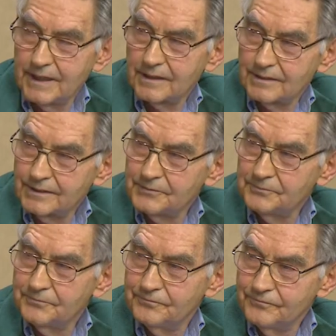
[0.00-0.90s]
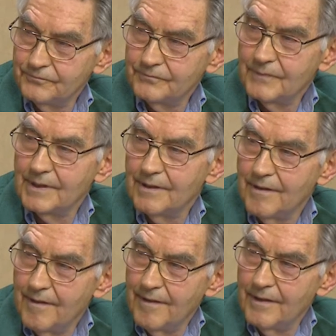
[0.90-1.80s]
exactly. Yeah, very
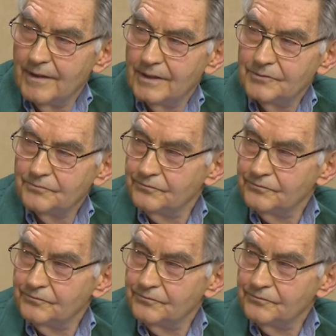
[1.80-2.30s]
good. Well,